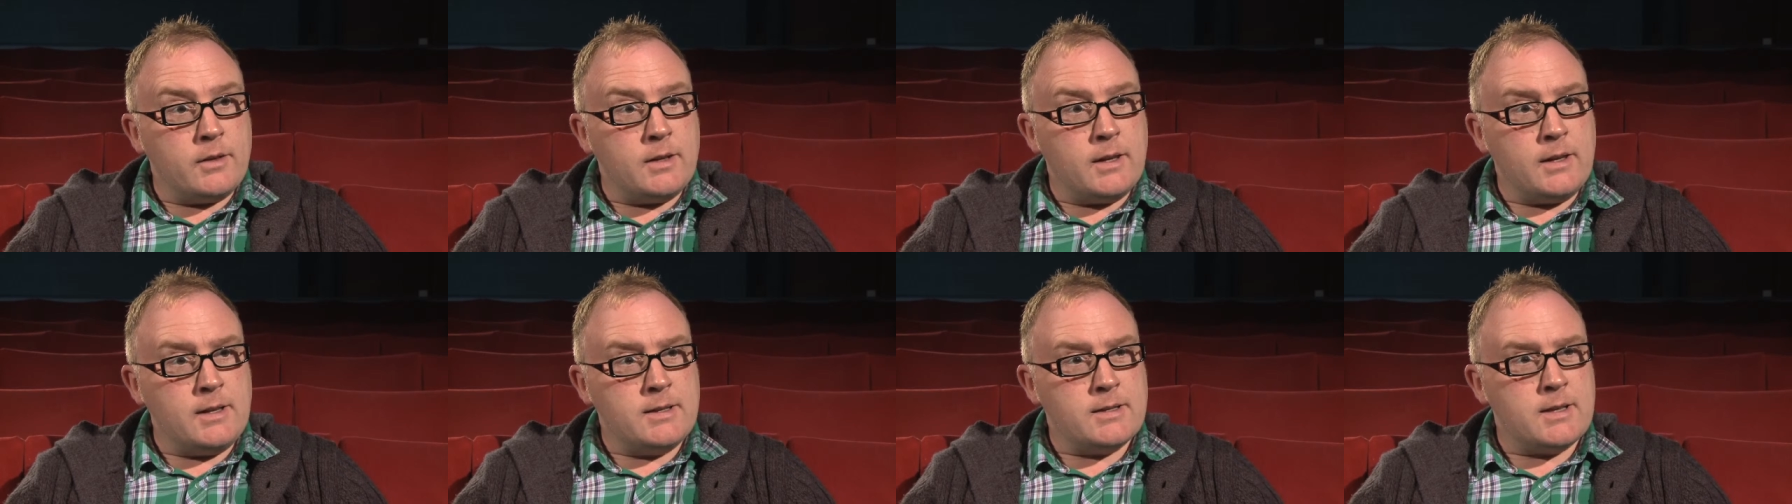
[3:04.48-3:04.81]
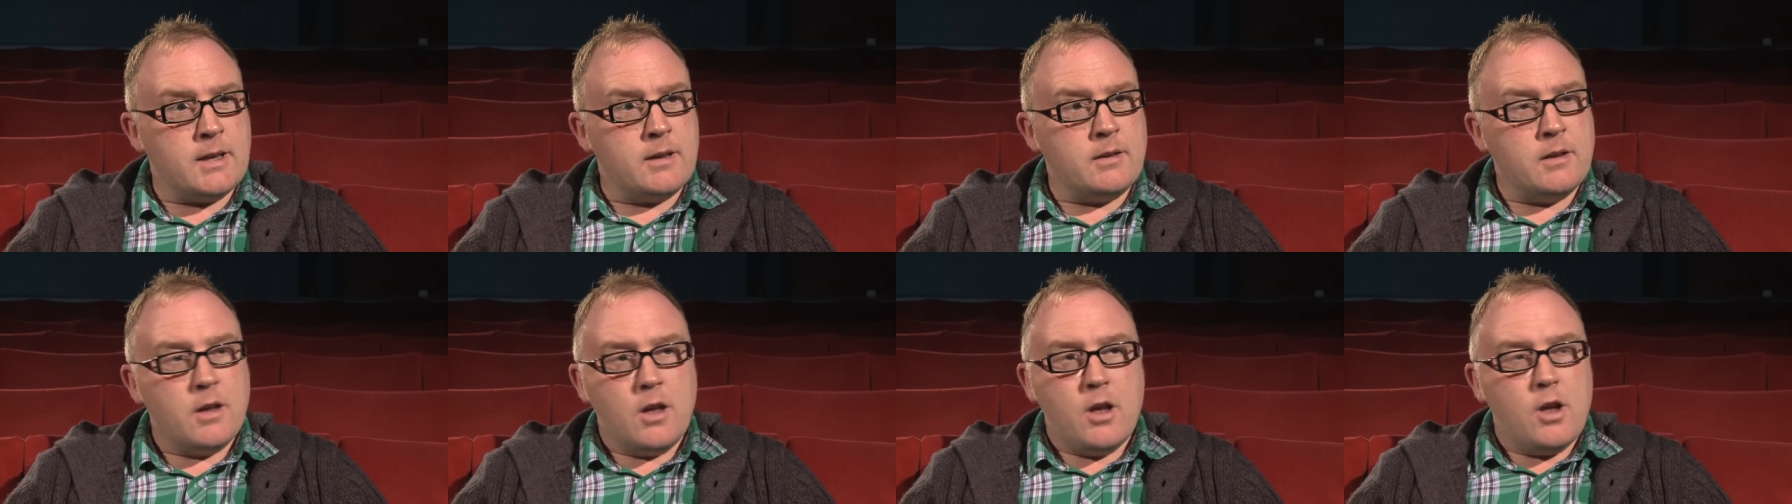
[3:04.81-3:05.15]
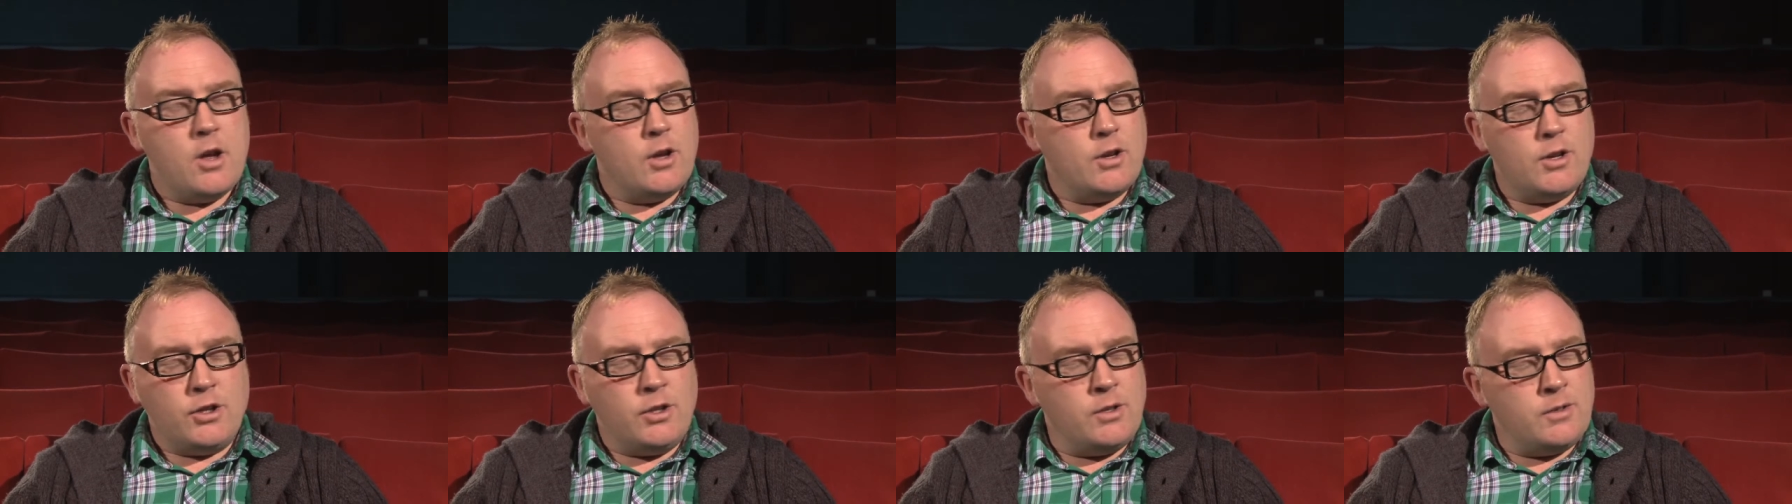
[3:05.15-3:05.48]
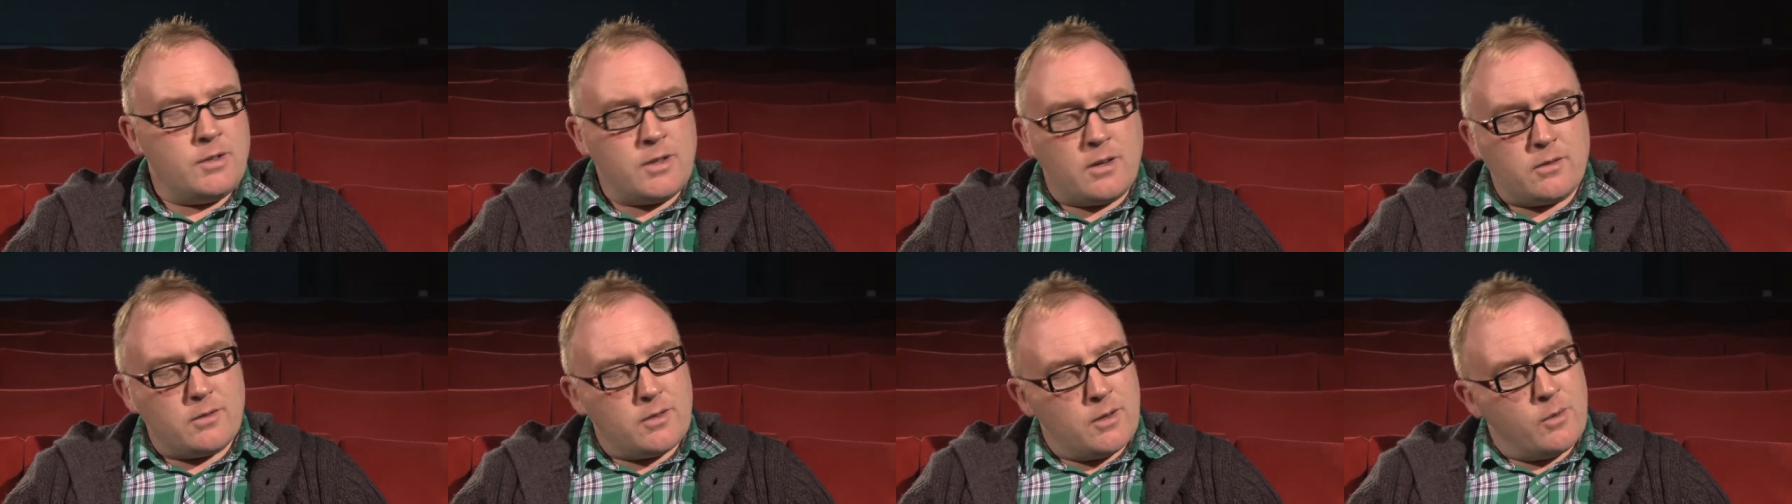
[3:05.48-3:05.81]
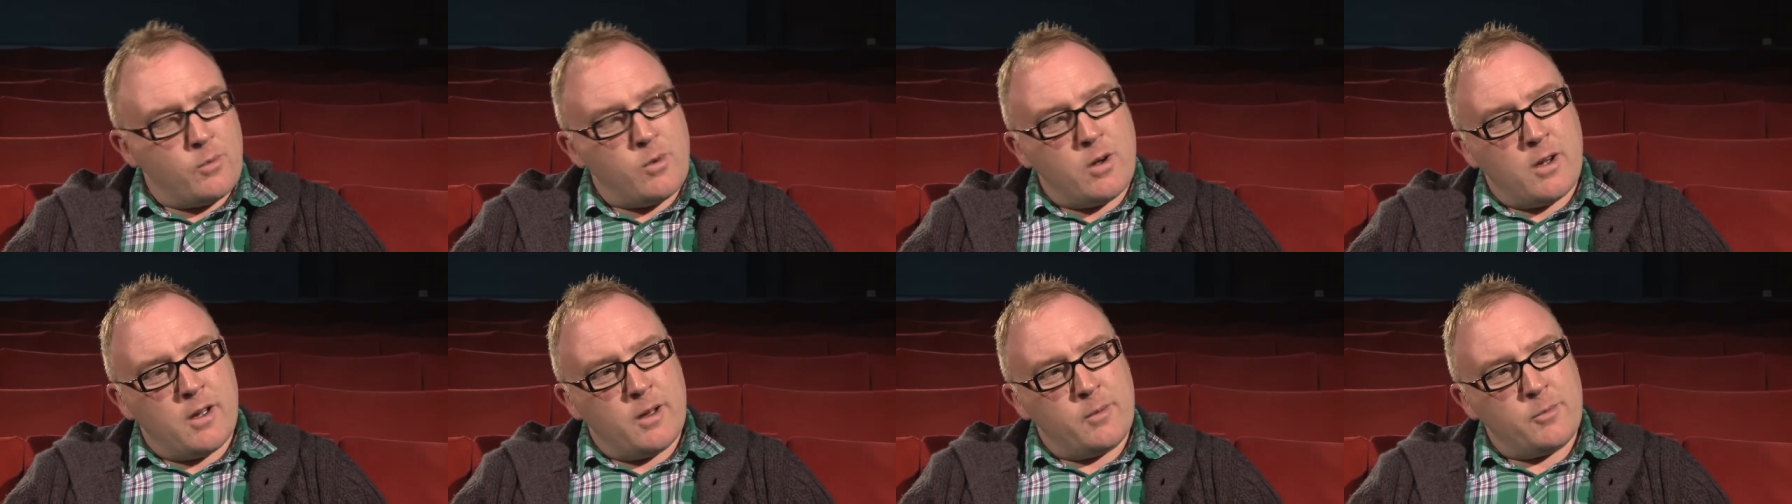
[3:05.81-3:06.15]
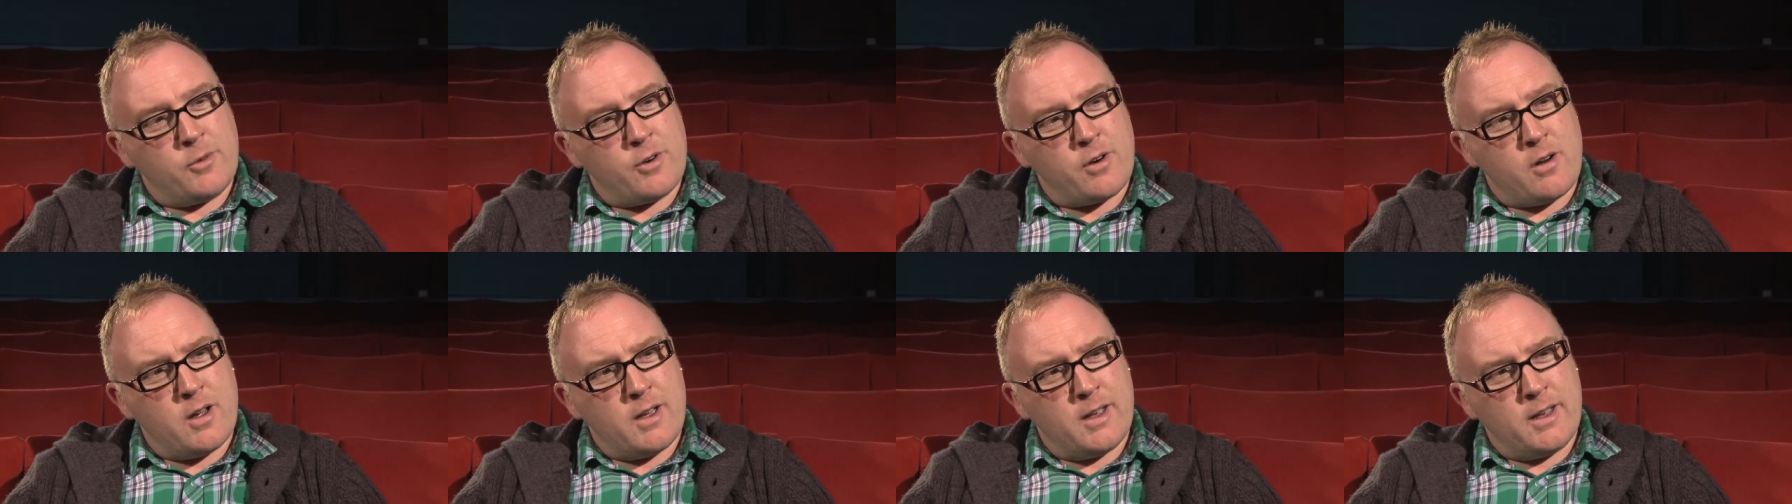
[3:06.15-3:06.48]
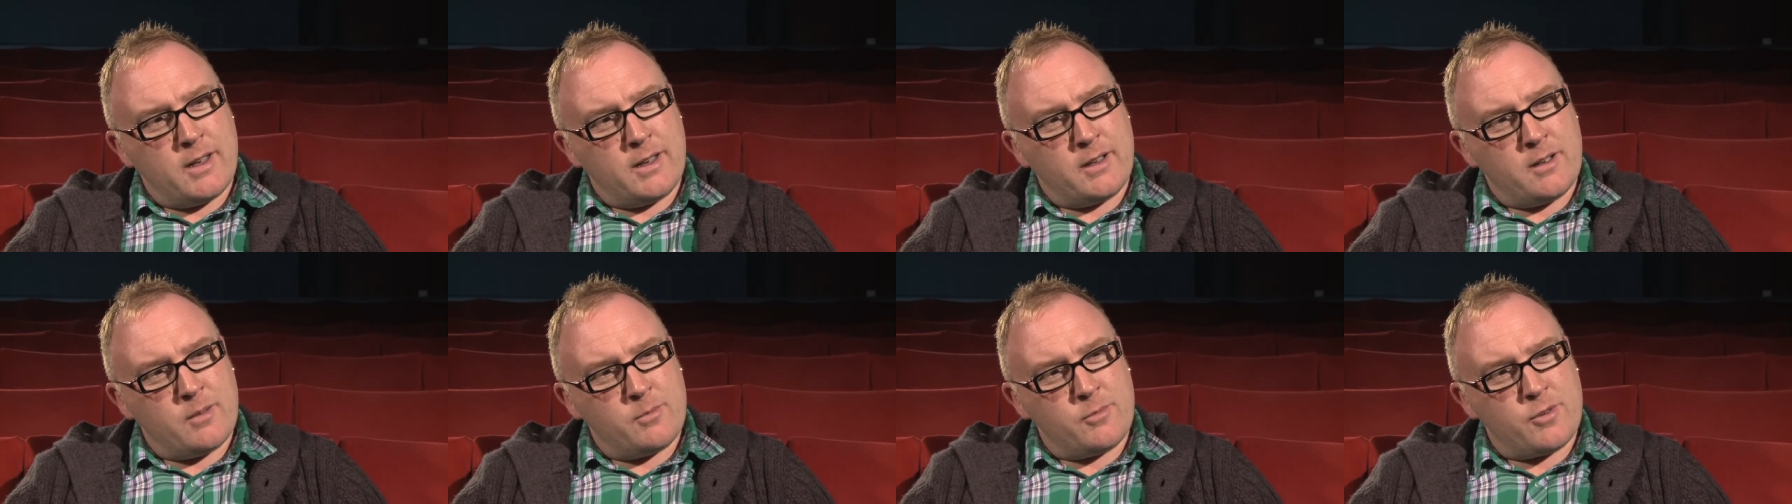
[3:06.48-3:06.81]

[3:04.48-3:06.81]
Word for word: And he said, You don't know why I'm crying.